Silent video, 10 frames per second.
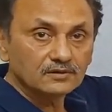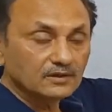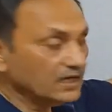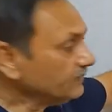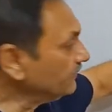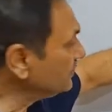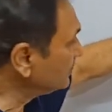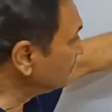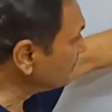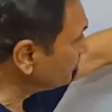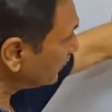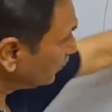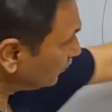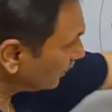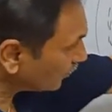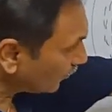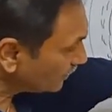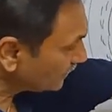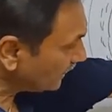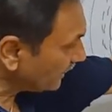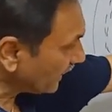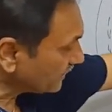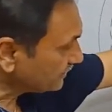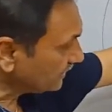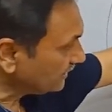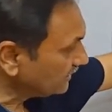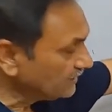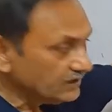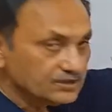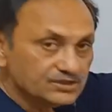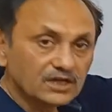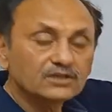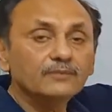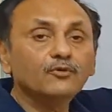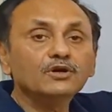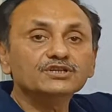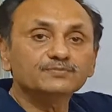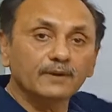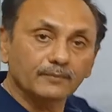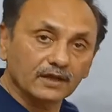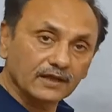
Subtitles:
It means this particular cortical reaction check the polyspermy.